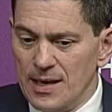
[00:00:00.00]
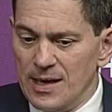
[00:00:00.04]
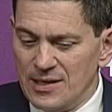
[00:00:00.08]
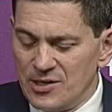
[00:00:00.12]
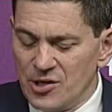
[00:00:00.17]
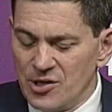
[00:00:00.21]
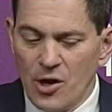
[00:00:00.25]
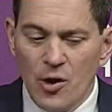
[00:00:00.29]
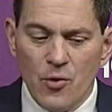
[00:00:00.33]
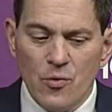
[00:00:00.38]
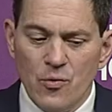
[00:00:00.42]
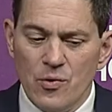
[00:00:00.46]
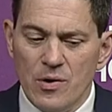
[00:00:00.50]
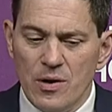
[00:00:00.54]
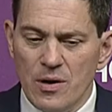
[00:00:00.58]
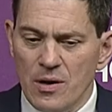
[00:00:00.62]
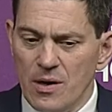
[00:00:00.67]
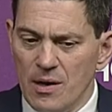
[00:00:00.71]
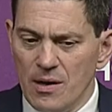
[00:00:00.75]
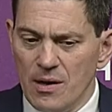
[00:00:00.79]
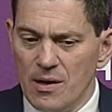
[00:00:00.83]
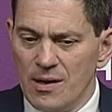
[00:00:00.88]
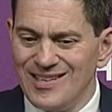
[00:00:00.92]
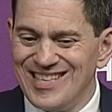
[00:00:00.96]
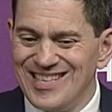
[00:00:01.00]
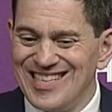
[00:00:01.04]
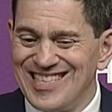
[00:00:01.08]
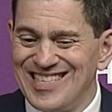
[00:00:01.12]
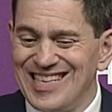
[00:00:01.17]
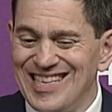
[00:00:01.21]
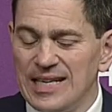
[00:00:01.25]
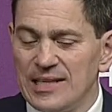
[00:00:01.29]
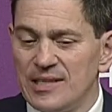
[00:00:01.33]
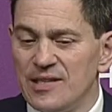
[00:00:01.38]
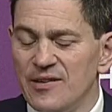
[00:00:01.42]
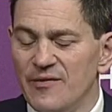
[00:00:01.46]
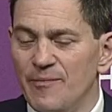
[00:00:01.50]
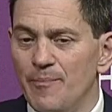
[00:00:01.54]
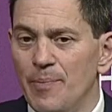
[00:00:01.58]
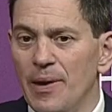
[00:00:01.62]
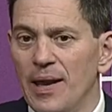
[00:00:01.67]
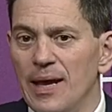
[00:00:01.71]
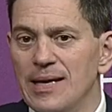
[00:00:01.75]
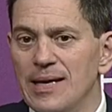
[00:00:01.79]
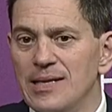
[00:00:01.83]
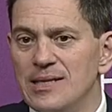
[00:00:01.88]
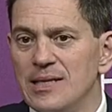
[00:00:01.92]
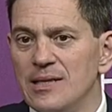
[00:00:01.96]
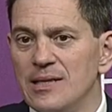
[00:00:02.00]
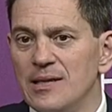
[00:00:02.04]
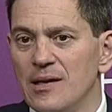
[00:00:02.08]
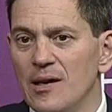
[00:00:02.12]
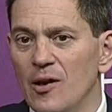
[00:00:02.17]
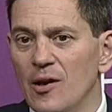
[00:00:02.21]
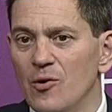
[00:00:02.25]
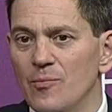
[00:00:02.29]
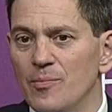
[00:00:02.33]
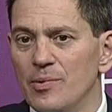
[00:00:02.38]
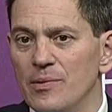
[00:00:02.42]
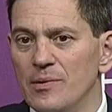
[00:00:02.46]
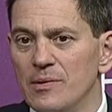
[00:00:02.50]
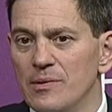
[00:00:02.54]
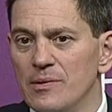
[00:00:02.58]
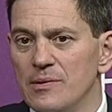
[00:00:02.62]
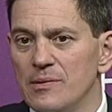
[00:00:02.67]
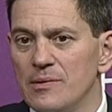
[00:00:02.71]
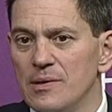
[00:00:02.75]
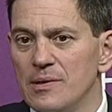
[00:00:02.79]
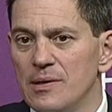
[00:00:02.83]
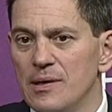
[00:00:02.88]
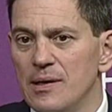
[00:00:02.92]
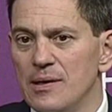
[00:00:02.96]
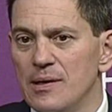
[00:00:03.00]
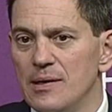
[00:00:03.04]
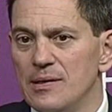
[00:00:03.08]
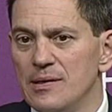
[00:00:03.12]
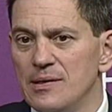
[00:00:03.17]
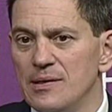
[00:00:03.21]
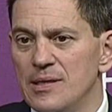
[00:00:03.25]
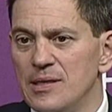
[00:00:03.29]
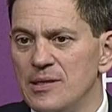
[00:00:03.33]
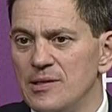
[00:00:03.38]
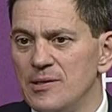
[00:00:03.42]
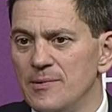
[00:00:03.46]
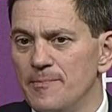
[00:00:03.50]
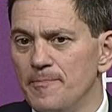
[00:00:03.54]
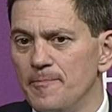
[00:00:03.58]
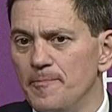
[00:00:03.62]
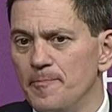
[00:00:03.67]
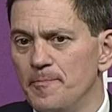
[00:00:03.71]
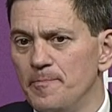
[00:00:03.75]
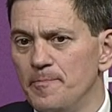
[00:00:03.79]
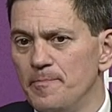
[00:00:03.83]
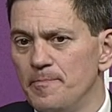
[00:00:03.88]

its own distinctive place in the global uh, system.